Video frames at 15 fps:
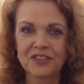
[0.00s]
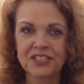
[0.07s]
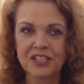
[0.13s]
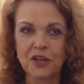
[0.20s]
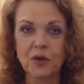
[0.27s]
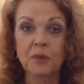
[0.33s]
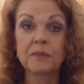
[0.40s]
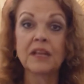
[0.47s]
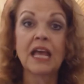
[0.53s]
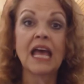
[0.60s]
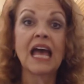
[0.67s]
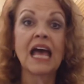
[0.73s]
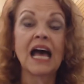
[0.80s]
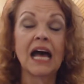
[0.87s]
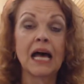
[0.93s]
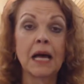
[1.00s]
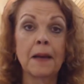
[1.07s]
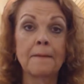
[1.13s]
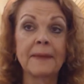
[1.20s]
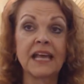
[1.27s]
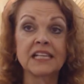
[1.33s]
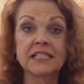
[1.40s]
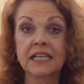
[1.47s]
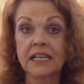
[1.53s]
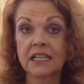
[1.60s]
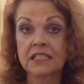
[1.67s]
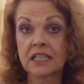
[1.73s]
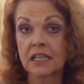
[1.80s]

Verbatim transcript: So um, as it gets